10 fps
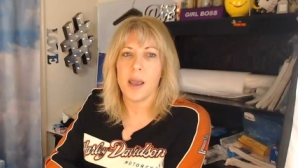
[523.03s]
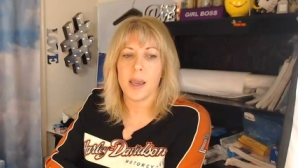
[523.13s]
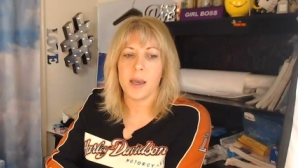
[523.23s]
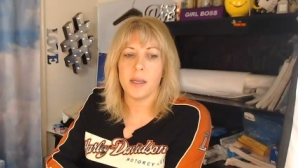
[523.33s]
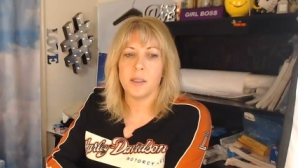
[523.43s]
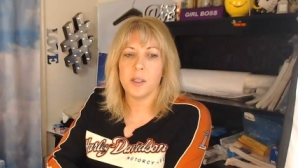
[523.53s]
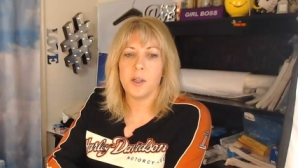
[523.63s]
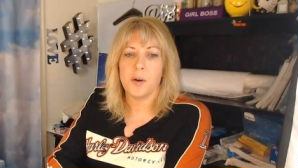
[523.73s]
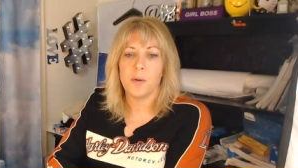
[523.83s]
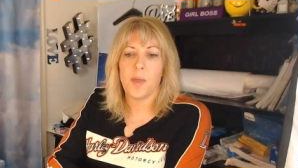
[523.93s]
and
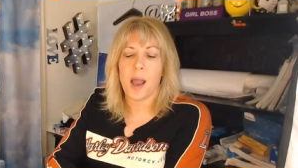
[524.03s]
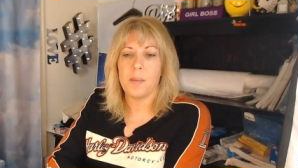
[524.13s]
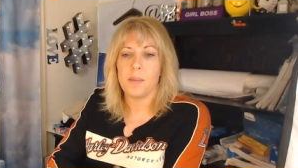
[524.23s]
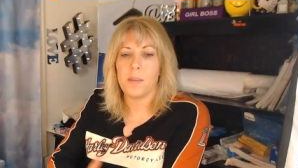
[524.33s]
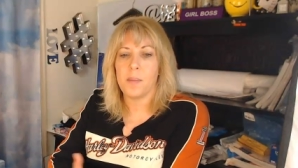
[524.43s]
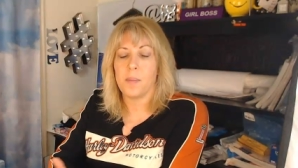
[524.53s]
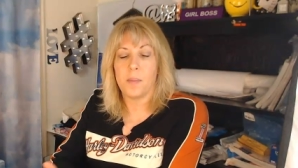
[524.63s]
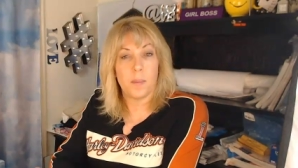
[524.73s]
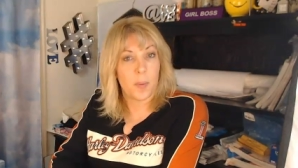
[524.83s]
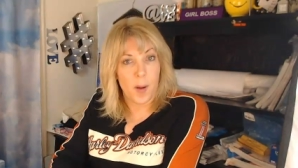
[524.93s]
you know that
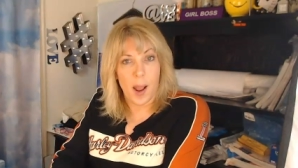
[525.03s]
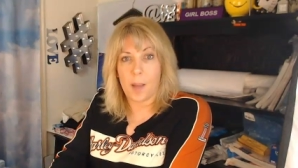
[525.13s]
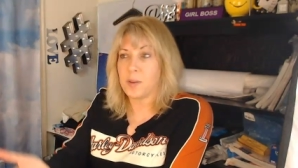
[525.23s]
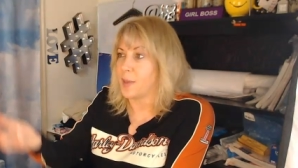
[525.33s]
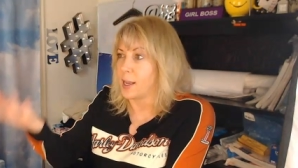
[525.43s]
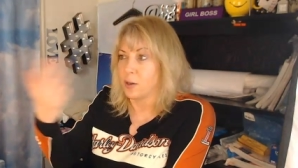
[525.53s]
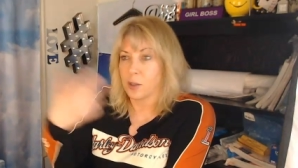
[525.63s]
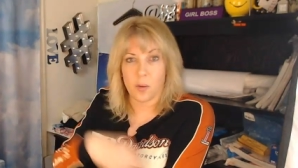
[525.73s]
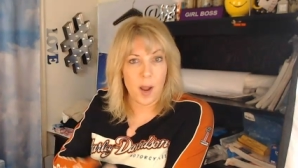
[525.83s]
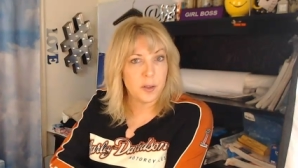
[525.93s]
perhaps they
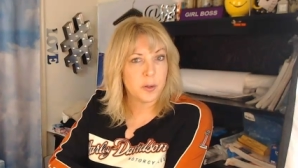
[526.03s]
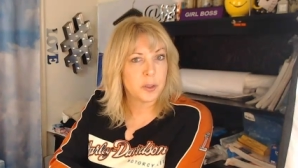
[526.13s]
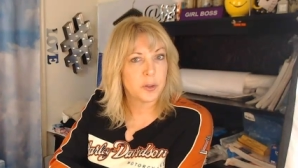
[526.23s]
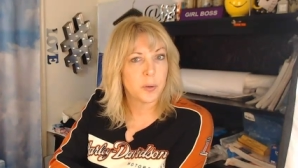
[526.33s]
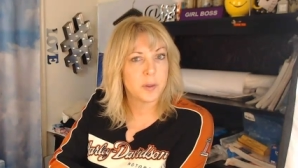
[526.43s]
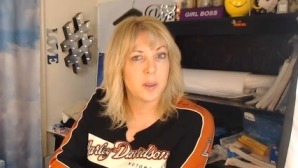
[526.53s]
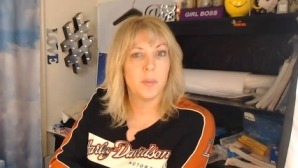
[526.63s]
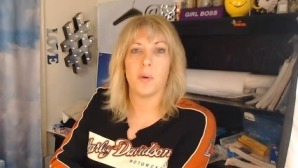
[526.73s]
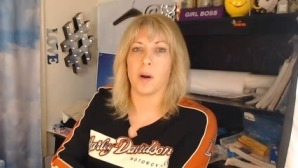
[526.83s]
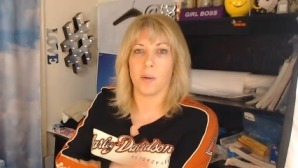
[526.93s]
look around your store
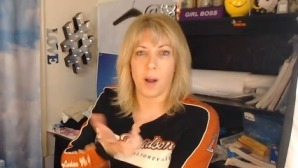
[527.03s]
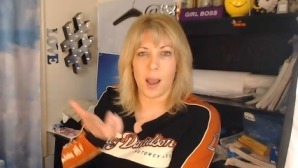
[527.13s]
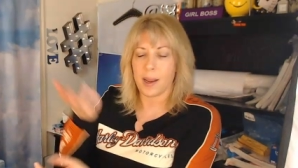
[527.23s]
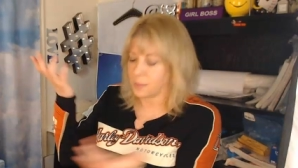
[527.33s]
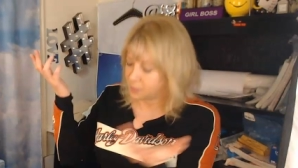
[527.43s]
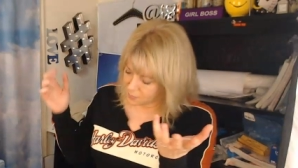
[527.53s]
some more, right?